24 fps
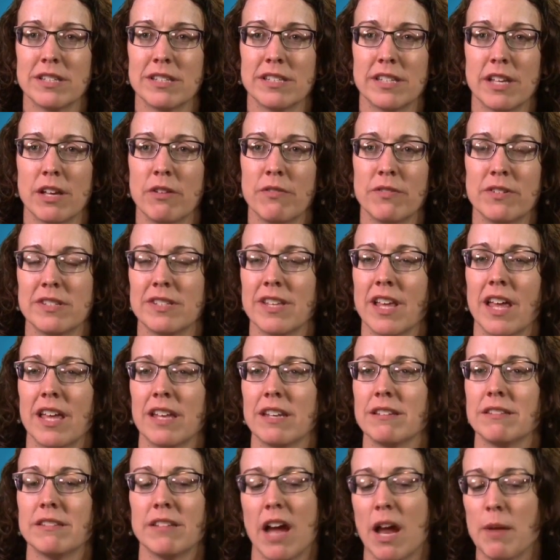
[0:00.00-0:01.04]
process itself, is
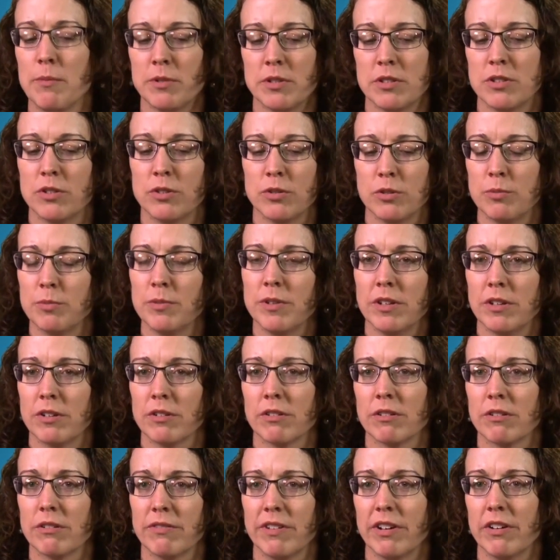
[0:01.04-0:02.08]
that time
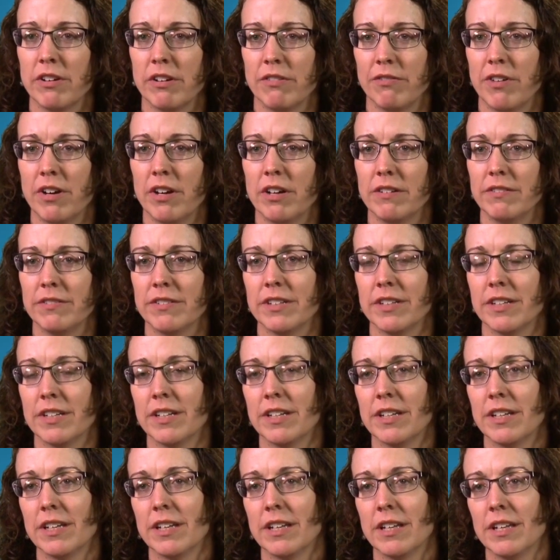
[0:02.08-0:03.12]
consuming or very
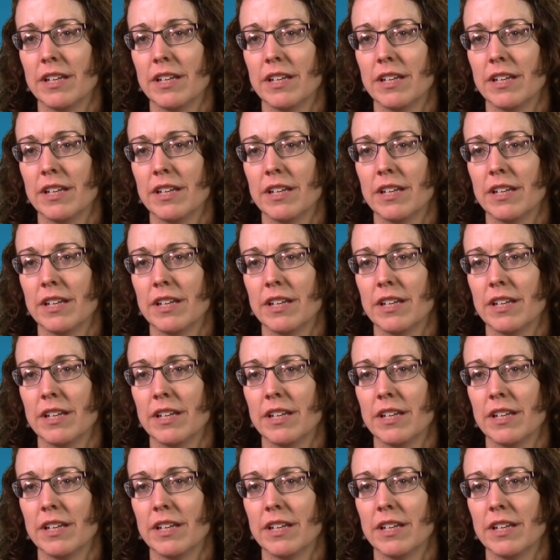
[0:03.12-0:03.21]
involved?